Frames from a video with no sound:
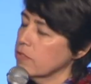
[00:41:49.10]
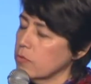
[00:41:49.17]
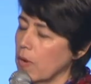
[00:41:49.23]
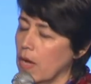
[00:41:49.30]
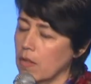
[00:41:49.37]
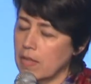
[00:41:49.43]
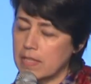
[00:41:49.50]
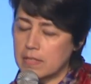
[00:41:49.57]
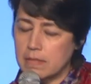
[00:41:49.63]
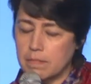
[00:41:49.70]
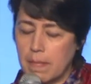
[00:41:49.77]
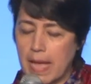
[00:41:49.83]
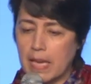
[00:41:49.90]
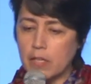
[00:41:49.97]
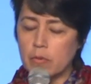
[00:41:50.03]
well as
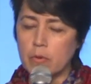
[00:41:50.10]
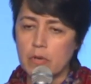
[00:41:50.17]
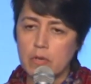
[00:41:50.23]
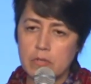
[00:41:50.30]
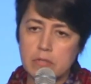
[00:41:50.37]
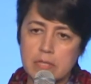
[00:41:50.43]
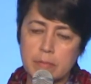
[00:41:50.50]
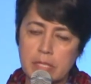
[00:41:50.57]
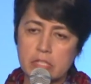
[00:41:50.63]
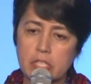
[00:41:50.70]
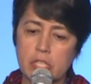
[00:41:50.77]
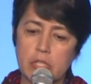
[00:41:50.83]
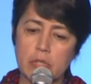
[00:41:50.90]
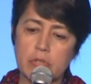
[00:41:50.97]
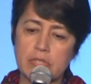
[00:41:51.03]
manuals and
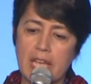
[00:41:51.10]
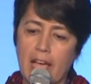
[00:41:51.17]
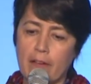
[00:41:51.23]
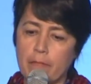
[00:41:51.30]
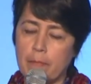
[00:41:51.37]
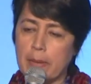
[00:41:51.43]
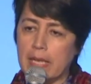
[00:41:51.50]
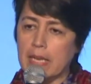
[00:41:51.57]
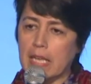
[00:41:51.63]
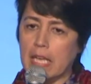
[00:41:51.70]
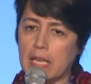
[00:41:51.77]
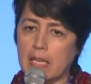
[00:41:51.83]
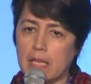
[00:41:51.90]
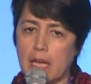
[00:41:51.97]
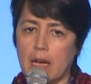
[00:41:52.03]
materials have been
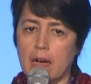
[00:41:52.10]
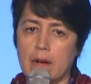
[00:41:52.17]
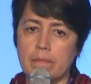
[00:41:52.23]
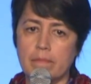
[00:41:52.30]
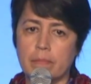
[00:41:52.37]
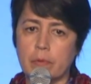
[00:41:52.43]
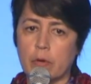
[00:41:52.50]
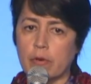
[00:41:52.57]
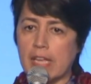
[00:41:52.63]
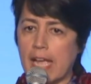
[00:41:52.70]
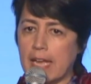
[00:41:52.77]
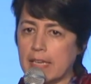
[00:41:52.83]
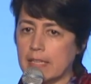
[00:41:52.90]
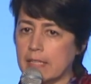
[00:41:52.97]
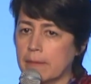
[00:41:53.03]

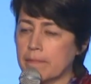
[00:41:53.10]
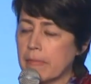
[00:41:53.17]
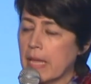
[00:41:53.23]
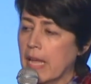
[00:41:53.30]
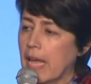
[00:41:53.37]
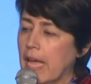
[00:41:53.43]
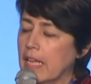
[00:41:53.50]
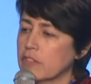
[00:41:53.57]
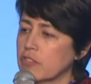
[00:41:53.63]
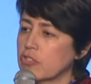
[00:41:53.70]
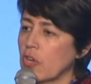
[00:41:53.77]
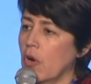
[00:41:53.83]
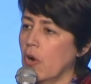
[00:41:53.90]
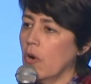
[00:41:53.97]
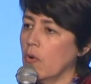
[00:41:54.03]
created. And
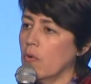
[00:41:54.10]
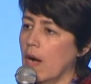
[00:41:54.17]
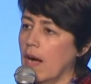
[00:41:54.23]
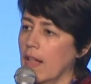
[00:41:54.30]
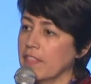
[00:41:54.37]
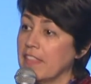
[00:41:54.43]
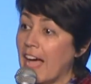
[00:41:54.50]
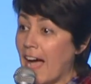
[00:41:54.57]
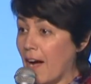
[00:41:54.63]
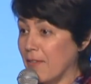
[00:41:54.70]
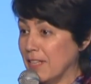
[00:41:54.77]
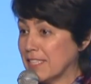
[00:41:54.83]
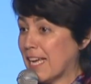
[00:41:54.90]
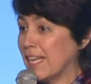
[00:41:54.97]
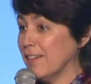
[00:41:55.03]
so now
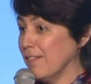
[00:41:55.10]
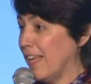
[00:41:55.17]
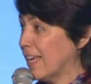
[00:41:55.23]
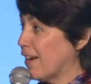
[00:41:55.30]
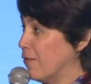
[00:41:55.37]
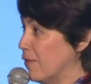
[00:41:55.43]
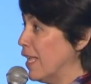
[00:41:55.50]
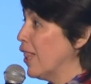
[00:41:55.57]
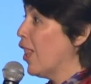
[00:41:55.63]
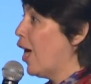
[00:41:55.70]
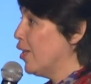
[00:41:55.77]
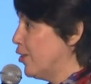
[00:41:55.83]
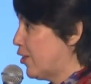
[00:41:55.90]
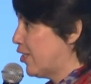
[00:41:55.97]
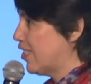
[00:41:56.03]
it's kind of like a
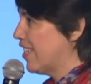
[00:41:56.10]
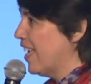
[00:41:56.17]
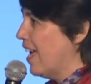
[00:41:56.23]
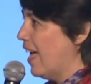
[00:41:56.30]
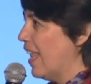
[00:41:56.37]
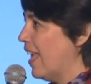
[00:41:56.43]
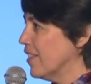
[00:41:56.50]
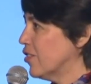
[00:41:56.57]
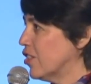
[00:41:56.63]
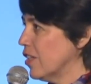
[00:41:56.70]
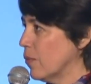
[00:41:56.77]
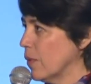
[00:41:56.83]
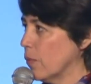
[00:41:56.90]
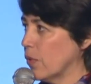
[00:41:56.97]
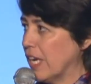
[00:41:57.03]
relaunch. Last year
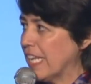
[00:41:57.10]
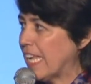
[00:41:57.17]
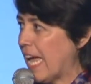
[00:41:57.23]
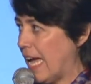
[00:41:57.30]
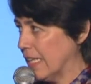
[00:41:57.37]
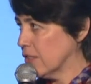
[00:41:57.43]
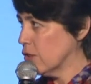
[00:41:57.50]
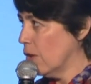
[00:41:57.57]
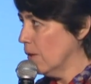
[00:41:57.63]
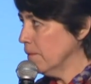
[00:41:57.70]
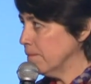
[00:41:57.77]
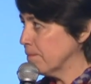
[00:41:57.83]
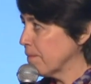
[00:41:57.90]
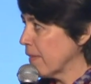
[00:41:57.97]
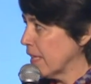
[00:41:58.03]
we were in Kassel
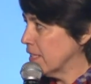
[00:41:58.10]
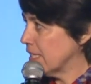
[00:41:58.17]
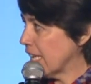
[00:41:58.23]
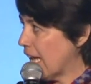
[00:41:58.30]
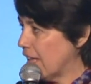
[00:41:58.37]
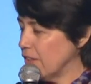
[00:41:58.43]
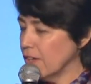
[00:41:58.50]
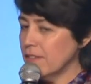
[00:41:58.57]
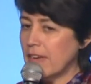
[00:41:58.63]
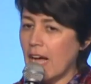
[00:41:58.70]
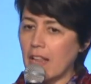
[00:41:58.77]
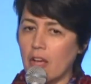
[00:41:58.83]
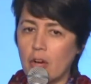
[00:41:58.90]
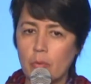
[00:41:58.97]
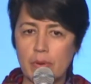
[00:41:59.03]
together,
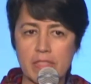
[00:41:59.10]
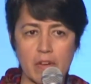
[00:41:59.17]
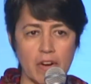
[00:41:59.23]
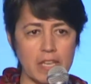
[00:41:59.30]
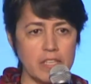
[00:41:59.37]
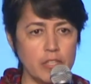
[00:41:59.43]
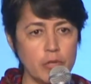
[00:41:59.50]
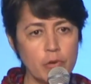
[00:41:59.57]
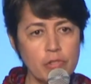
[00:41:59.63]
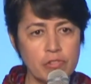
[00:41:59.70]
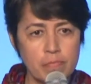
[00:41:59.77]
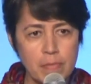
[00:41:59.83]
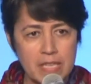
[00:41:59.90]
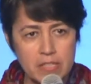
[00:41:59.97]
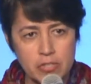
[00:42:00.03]
along with our
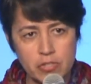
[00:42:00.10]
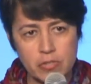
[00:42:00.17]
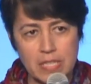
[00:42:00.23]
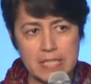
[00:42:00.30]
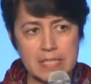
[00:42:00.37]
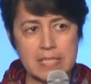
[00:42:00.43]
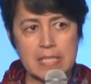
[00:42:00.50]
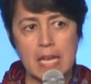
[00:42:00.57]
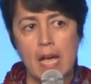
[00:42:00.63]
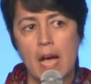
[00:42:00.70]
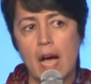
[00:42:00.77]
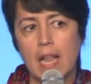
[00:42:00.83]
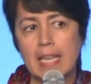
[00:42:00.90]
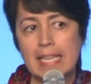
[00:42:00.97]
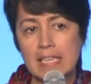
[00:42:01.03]
youth ministries,
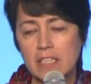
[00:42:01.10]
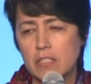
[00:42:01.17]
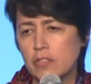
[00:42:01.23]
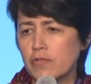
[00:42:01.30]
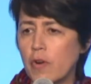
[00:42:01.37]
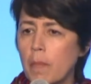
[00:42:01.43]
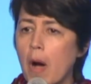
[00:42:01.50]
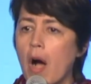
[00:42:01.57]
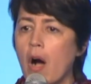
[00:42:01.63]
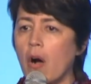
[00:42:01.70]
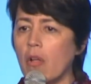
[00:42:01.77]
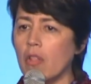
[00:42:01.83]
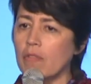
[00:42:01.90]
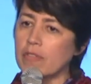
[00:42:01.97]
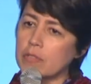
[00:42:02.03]
leaders from
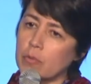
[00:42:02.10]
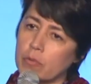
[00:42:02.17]
all over the